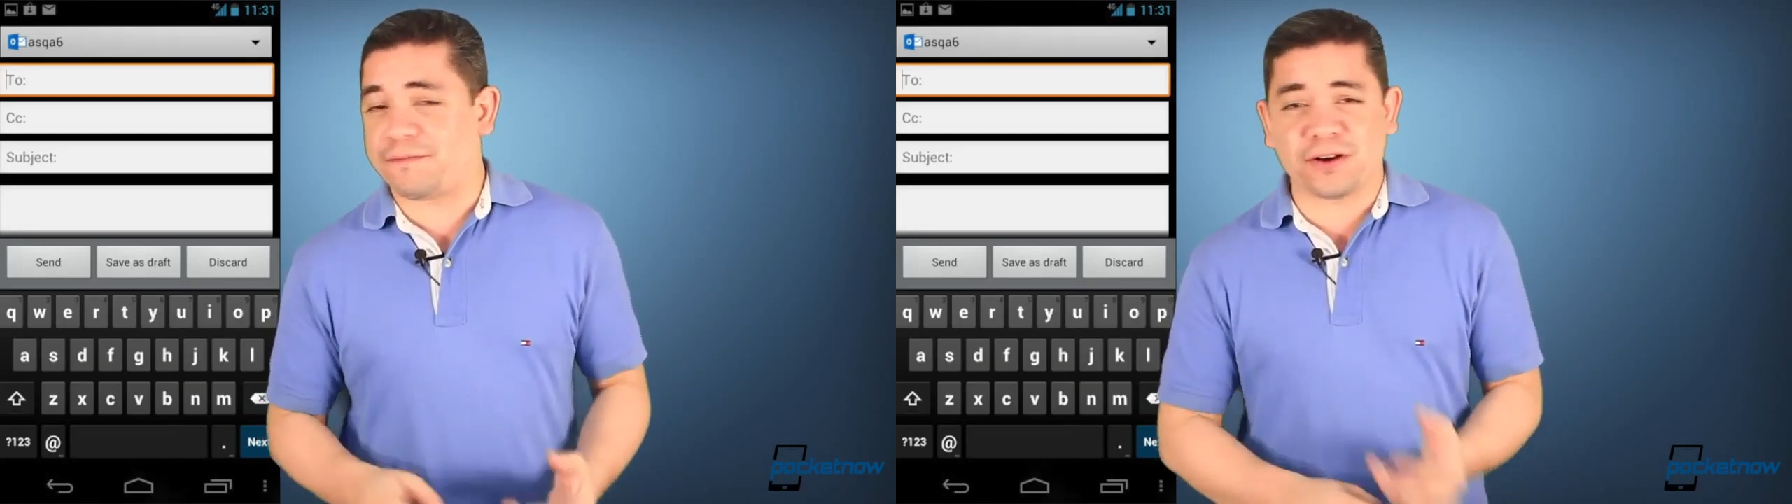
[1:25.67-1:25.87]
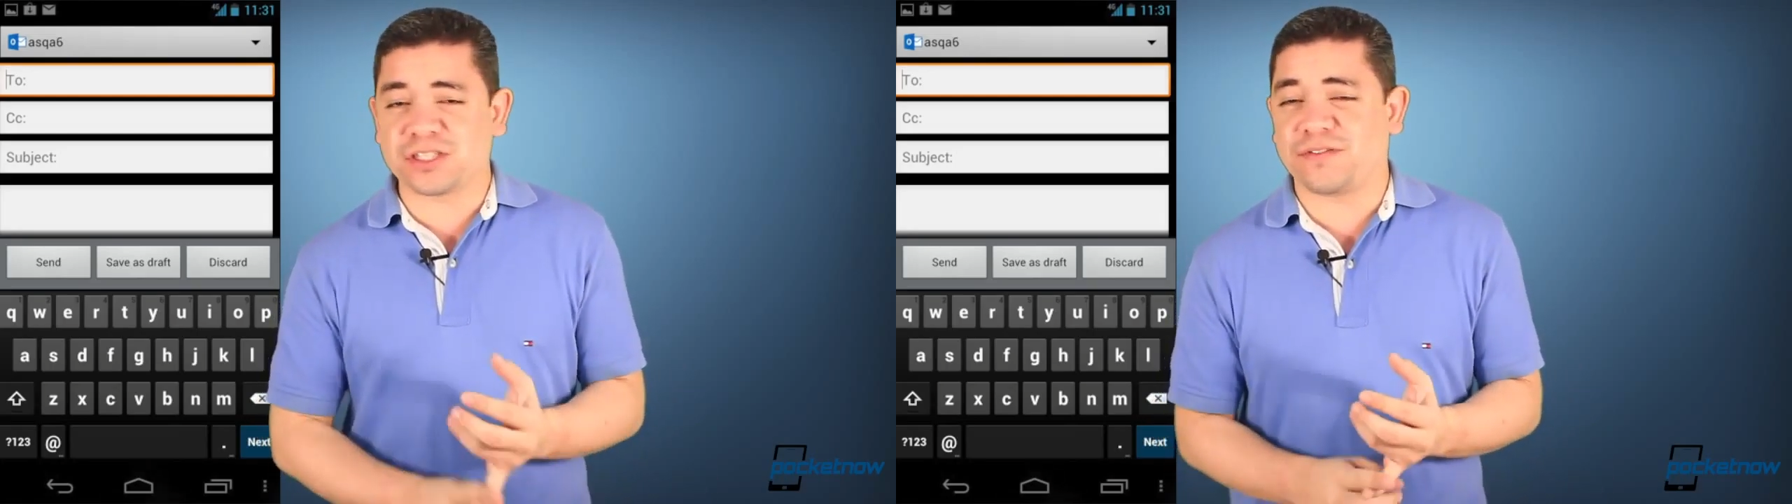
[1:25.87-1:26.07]

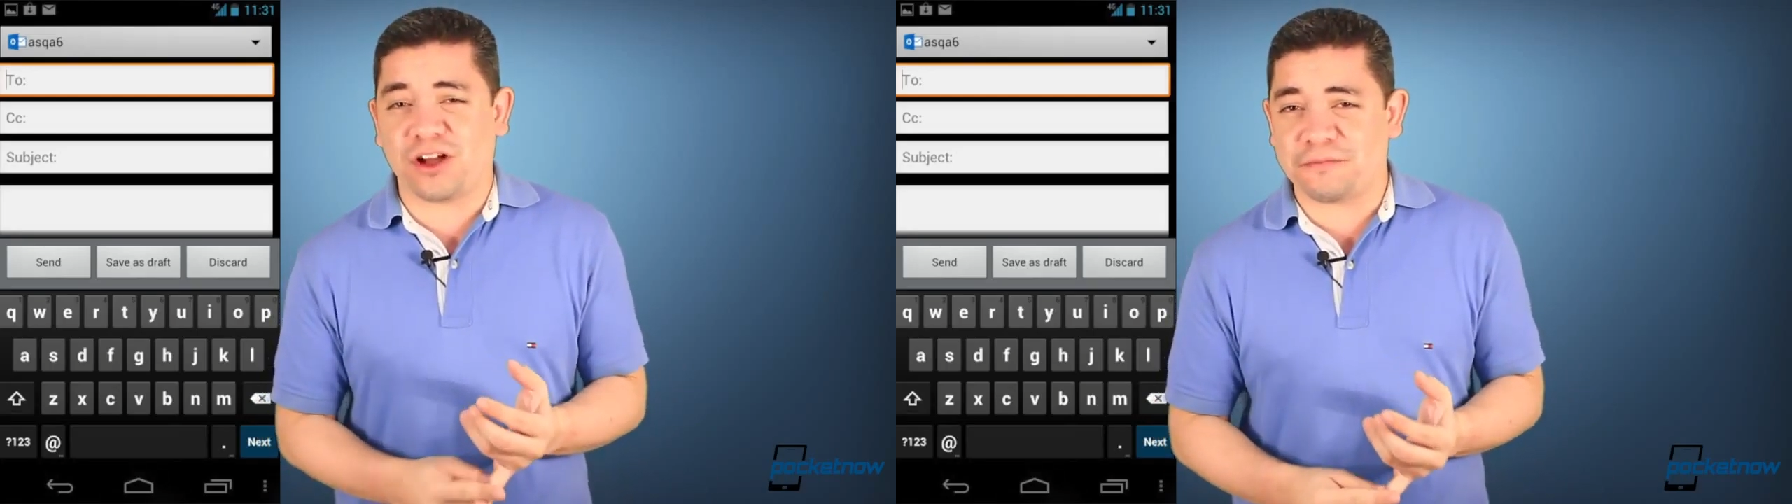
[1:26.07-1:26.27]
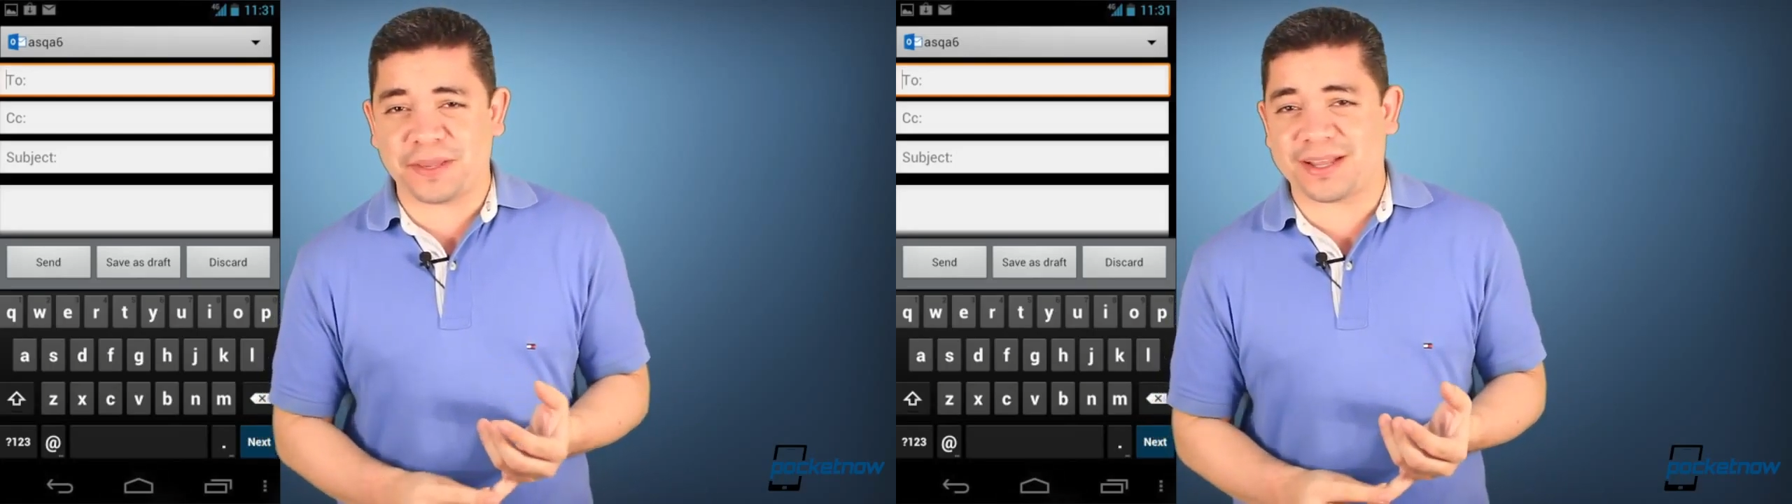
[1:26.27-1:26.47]
First of
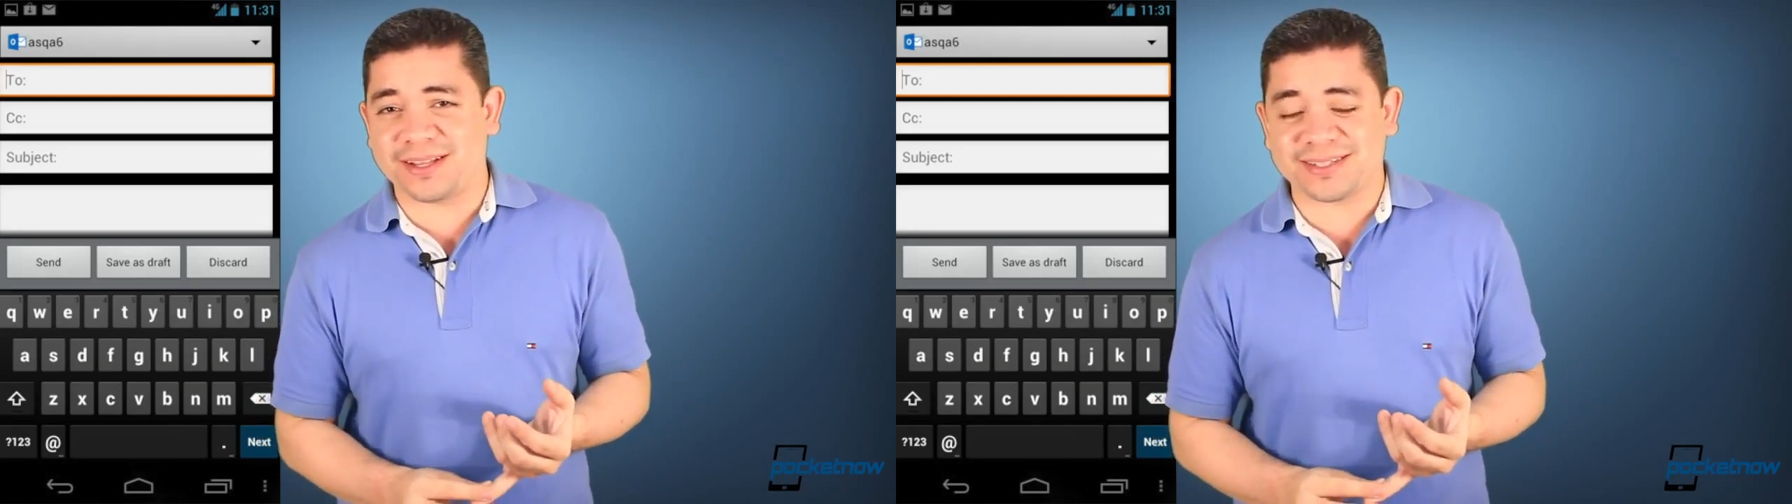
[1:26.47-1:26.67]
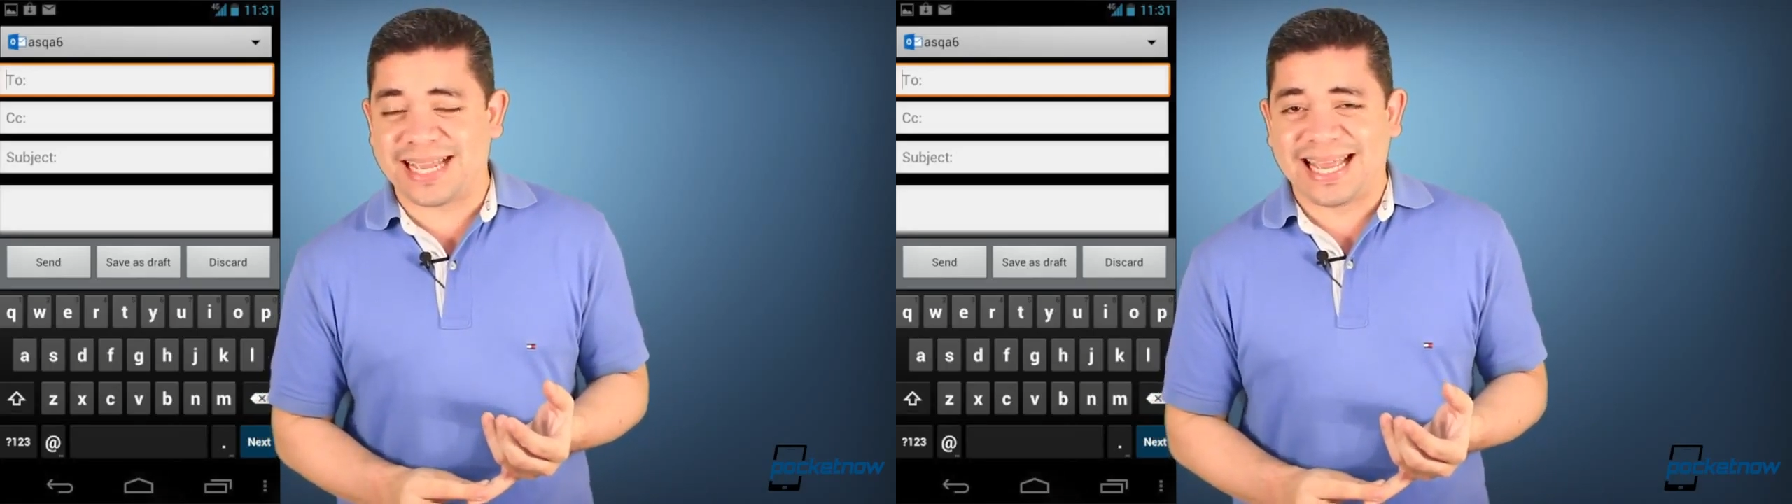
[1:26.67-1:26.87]
all,
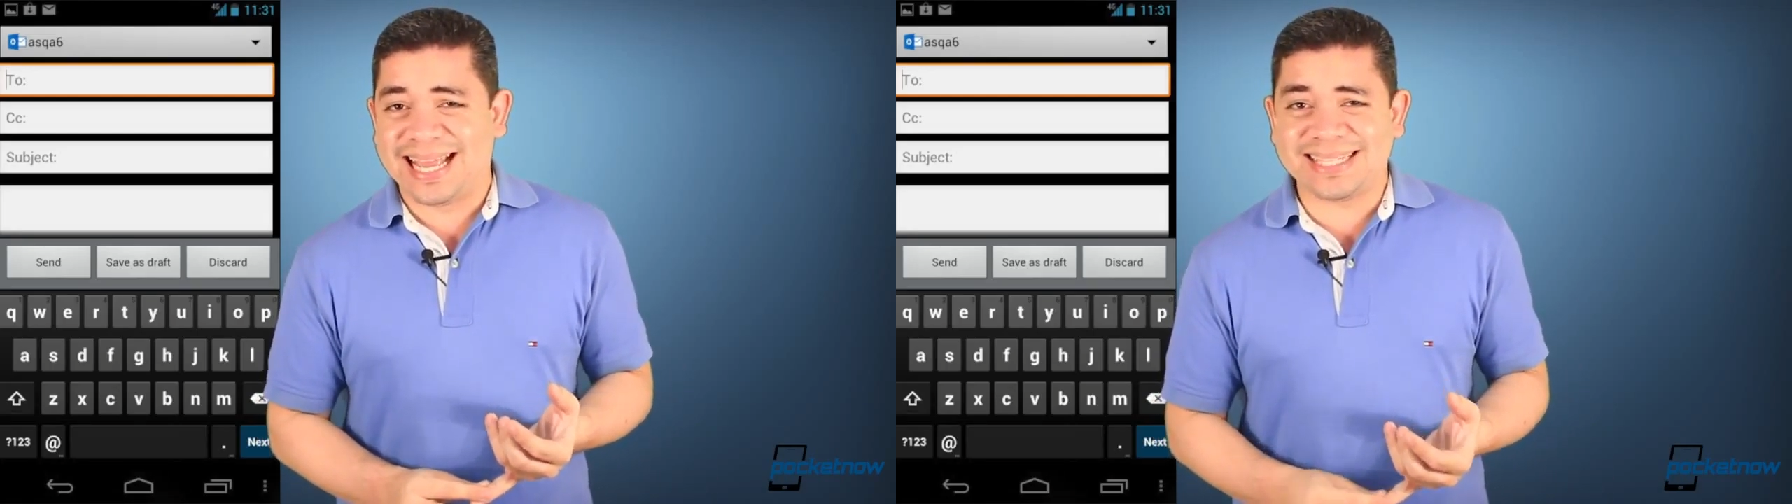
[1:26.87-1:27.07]
because